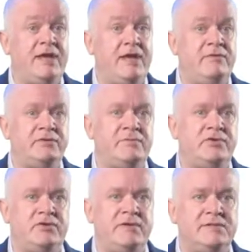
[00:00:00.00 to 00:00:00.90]
area to be
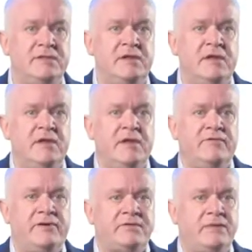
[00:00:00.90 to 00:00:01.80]
treated,
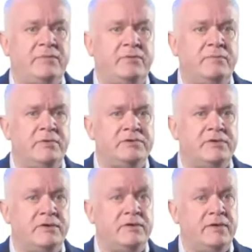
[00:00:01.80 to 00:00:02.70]
for example,
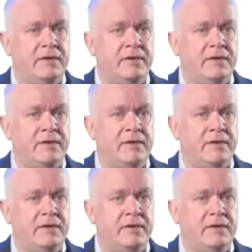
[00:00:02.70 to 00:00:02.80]
muscular